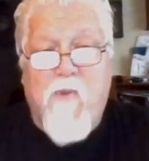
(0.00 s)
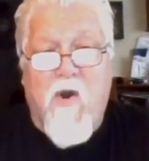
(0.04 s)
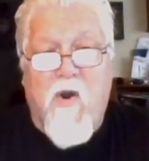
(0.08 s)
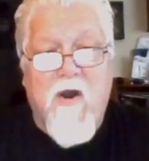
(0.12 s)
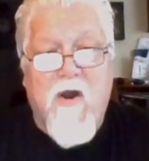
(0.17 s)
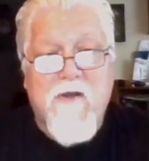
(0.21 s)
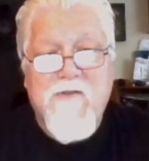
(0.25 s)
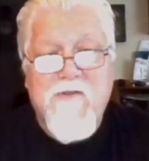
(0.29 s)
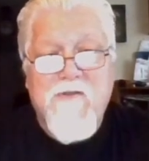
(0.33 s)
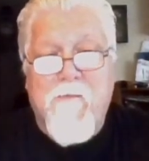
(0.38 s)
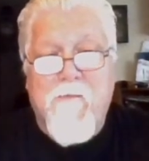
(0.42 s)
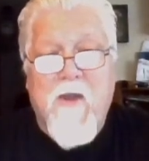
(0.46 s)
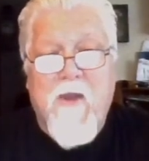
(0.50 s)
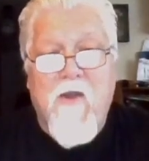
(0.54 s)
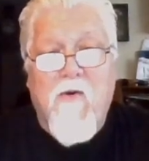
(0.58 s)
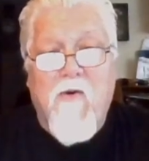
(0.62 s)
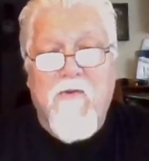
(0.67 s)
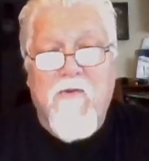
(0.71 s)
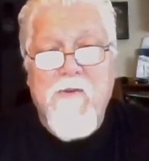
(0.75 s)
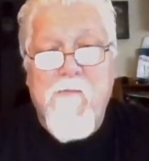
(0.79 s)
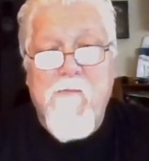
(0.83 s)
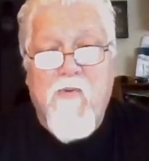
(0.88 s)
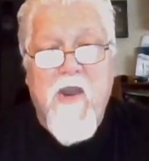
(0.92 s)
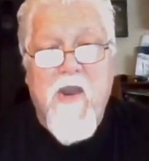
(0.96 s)
pawns are my
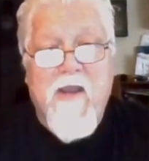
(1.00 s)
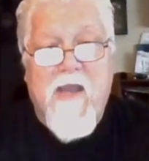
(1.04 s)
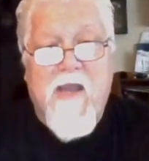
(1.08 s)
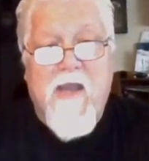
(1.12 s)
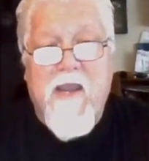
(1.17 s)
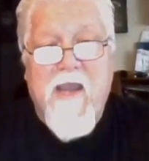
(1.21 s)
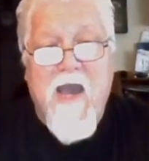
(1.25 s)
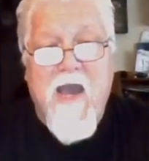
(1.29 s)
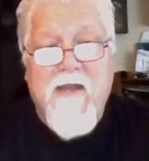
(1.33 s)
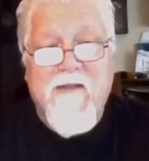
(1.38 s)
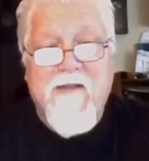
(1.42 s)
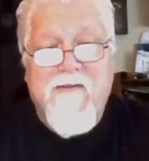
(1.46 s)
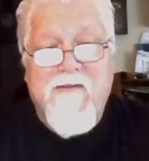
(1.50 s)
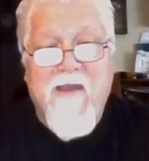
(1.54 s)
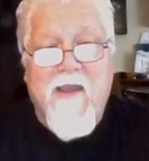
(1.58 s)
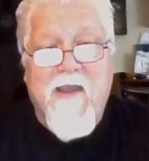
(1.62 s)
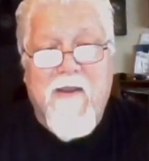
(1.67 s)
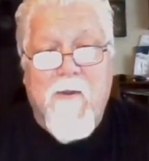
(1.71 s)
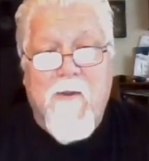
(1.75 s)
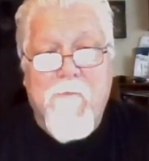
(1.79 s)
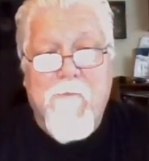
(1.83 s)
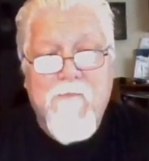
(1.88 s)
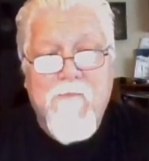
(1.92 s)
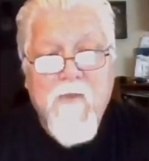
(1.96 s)
only break. I got to take
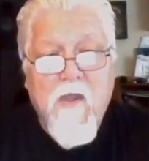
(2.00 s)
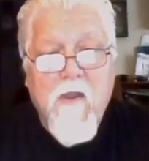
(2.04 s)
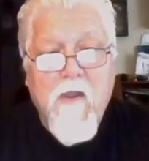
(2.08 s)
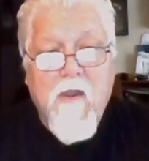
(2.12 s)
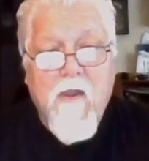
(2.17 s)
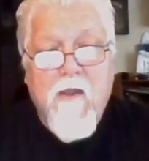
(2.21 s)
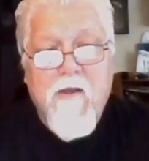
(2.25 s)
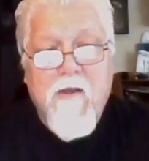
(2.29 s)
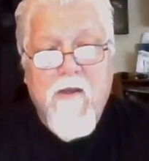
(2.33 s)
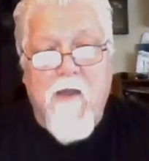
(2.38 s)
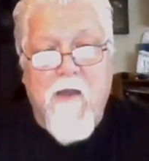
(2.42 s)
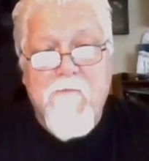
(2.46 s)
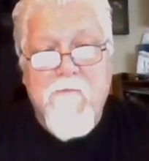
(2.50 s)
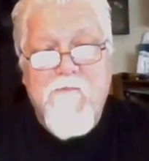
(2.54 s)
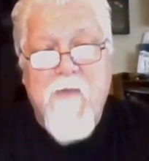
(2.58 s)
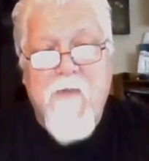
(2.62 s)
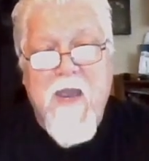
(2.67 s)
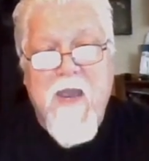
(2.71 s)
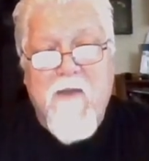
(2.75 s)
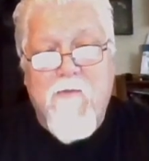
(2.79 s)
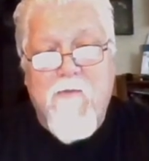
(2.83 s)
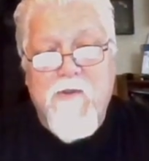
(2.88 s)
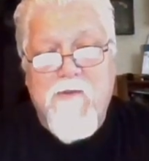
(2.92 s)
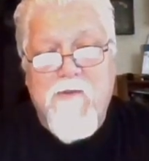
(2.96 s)
them. Comes
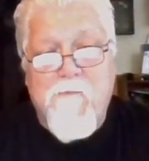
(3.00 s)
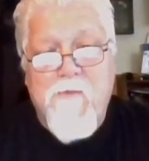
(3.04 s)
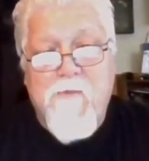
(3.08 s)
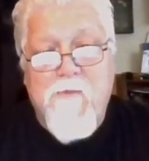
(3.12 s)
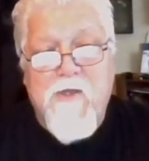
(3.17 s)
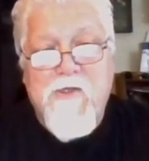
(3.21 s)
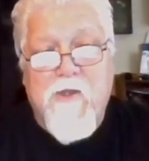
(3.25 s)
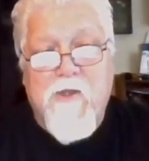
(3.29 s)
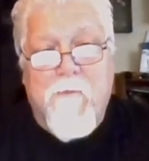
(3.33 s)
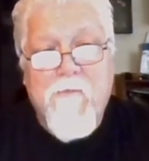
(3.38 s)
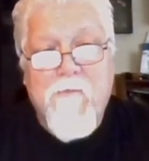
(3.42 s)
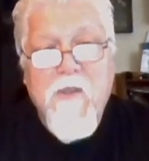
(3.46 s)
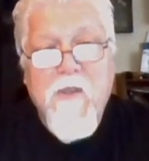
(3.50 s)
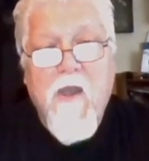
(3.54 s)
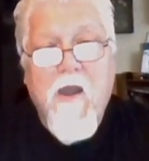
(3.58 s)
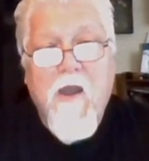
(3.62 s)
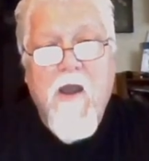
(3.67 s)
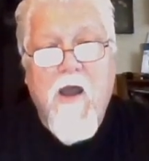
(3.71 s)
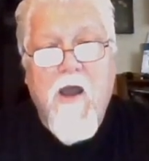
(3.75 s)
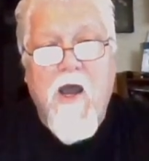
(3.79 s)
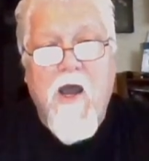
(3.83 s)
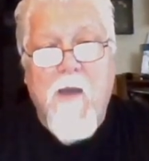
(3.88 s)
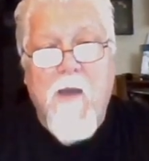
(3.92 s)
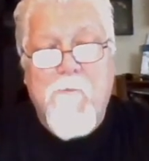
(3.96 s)
back with the bishop.
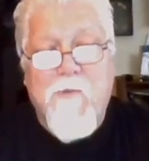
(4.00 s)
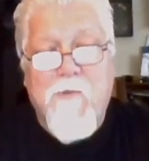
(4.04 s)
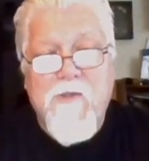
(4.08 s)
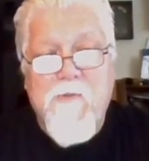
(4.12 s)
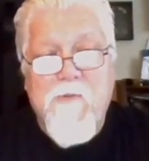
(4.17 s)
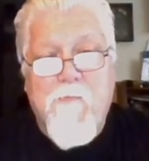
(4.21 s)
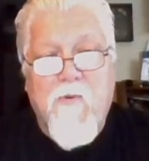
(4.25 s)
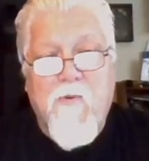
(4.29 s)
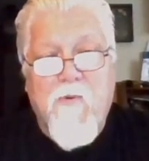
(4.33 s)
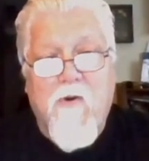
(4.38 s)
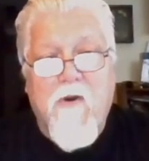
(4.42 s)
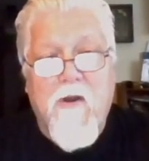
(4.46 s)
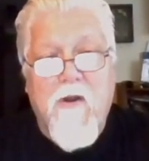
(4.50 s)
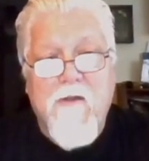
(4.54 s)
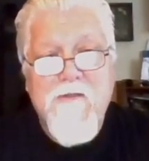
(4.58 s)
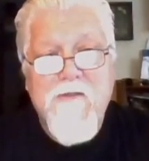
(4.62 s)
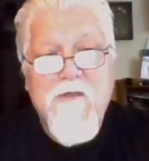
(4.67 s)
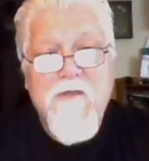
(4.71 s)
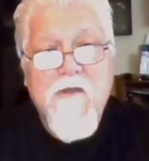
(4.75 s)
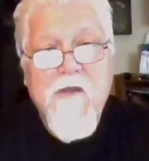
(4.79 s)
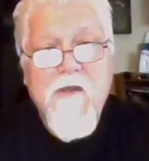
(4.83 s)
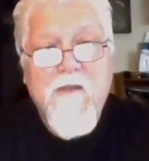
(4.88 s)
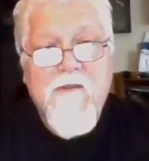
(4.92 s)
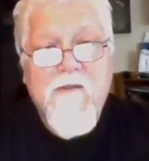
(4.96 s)
Up with the
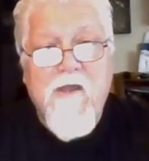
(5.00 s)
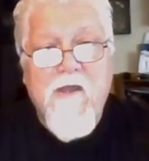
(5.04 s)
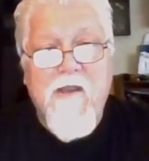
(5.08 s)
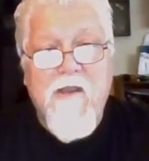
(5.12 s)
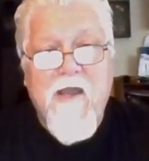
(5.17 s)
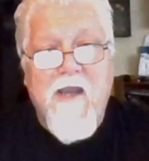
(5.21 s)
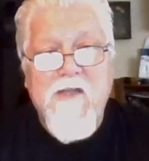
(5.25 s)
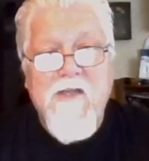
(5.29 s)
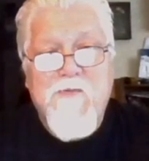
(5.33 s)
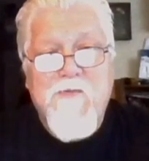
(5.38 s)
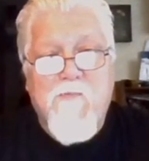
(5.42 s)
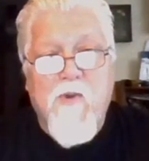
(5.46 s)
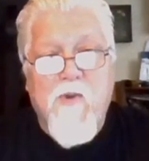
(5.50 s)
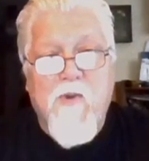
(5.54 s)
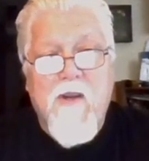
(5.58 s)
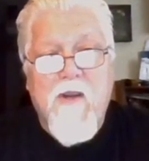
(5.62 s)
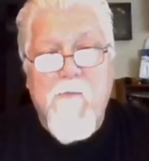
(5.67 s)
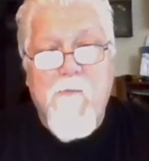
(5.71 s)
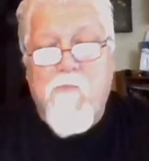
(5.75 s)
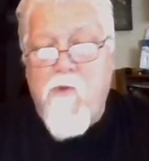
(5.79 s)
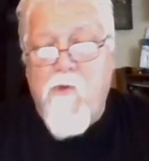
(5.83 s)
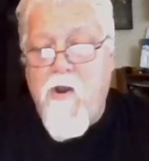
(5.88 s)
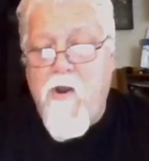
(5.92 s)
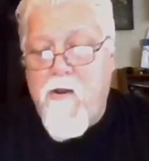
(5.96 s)
pawns. The knight's
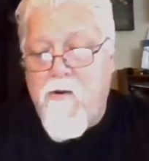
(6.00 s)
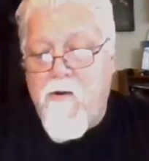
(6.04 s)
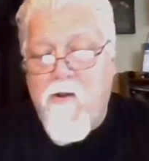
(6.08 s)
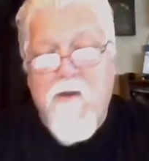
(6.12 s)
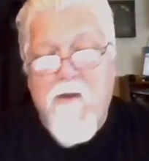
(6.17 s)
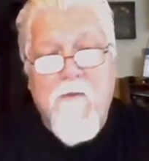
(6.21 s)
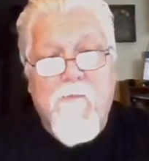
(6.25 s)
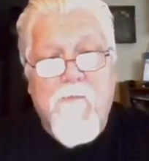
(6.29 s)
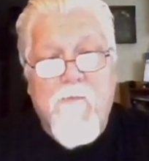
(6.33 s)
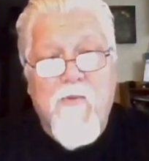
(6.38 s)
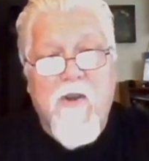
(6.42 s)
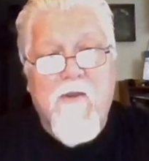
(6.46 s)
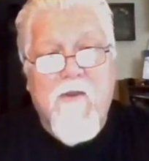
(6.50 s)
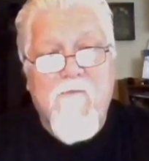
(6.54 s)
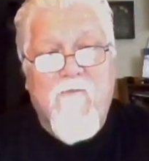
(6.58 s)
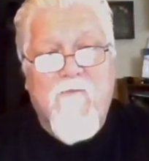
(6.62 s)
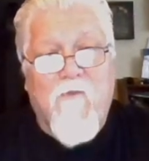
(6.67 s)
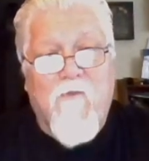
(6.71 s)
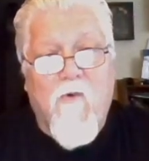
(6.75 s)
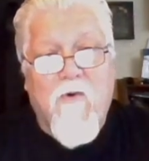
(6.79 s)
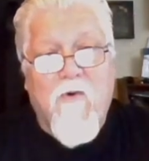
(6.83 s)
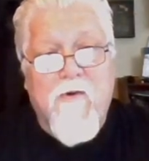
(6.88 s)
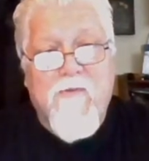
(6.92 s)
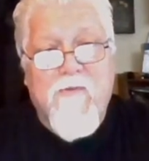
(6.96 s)
bringing
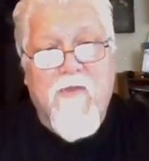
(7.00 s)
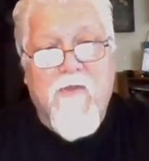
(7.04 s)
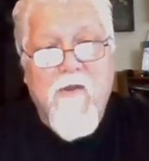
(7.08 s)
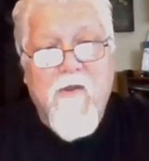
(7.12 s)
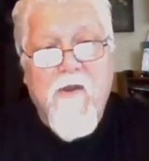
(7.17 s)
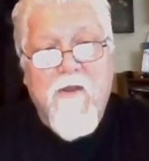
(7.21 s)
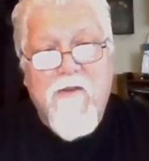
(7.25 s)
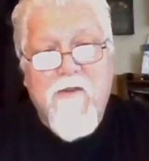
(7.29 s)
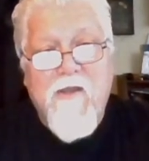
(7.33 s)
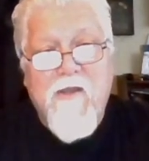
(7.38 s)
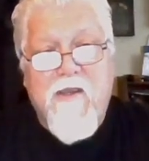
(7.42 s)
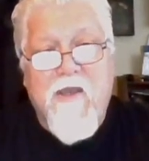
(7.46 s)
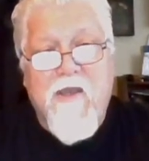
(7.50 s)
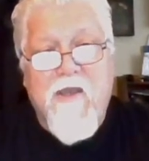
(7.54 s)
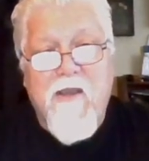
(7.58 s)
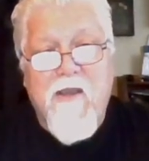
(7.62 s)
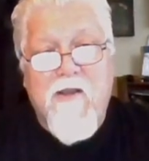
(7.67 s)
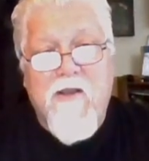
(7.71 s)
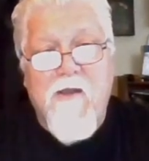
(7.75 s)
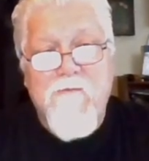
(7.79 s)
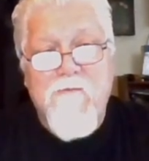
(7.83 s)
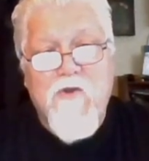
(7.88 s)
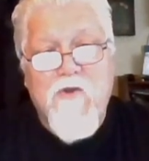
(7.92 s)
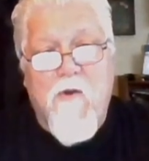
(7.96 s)
forth. The king
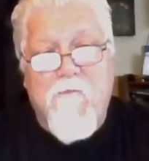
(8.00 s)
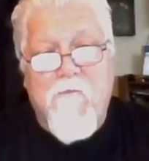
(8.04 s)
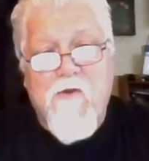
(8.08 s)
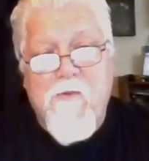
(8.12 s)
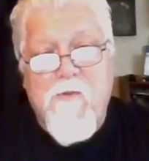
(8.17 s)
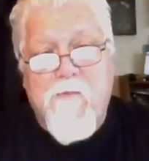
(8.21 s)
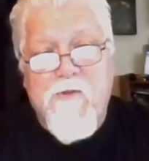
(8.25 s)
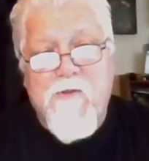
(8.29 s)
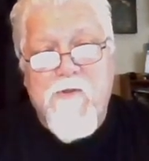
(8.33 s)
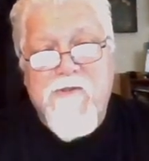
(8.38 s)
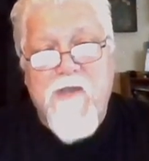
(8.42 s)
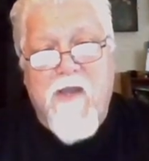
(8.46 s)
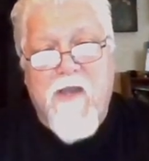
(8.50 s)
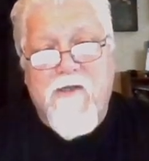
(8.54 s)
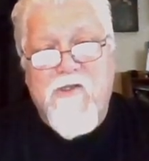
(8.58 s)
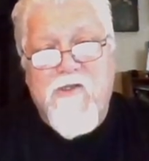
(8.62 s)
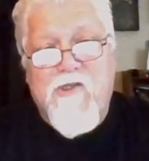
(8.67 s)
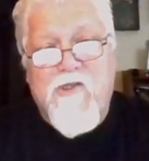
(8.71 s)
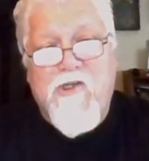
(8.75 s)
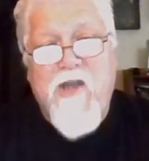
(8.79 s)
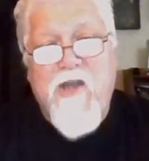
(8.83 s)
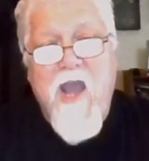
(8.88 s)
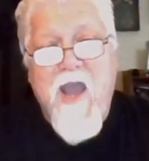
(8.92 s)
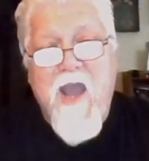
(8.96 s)
comes over to protect.
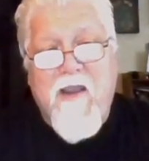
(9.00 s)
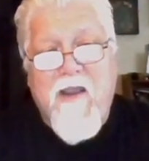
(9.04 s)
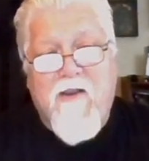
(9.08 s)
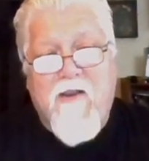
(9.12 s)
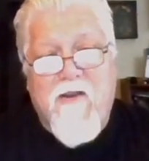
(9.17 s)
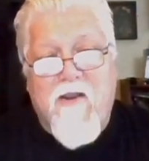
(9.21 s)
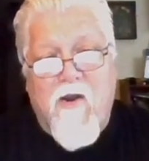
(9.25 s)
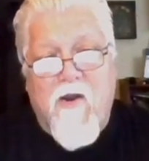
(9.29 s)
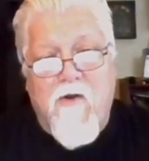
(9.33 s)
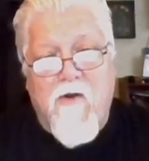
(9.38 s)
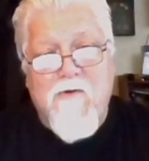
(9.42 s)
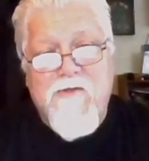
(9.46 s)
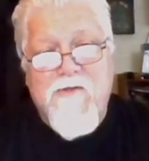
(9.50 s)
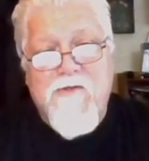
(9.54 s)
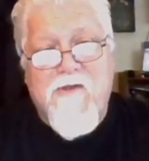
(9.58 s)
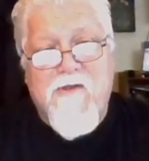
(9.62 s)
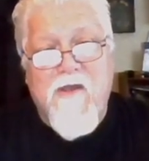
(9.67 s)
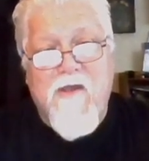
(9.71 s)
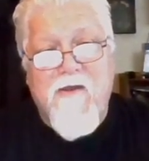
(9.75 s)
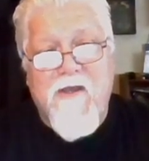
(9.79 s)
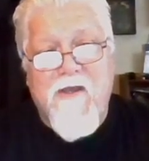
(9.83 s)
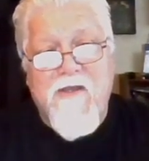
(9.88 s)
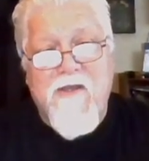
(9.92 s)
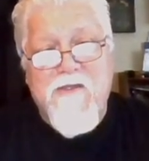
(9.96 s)
Check goes
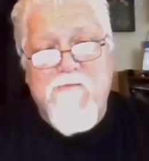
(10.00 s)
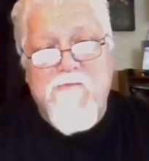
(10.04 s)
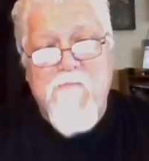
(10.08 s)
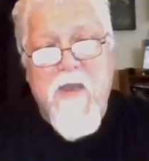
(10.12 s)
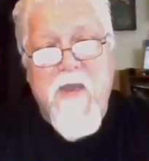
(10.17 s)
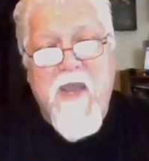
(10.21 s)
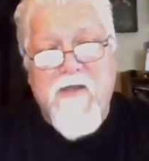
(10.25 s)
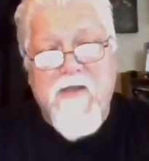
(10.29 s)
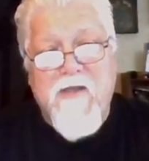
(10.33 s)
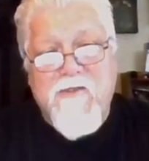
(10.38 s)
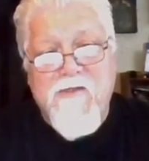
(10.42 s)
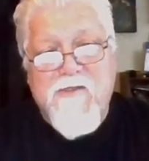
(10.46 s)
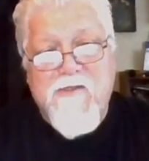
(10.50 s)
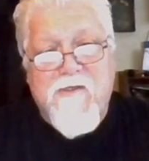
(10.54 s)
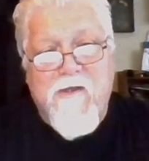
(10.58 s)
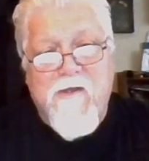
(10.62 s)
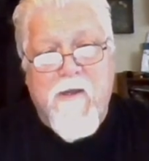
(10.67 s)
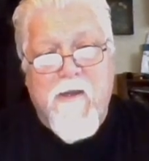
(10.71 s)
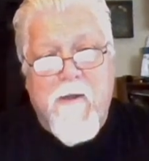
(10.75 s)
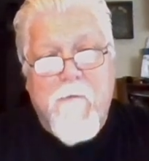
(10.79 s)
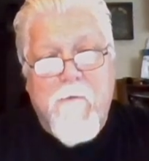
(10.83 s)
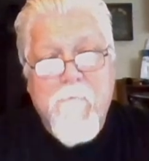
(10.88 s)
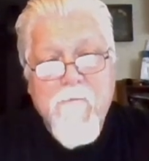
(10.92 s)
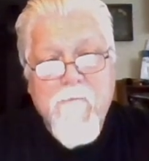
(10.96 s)
to his
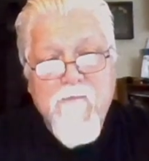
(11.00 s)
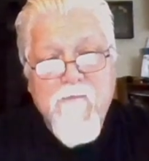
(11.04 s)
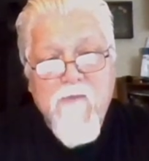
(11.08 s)
majesty.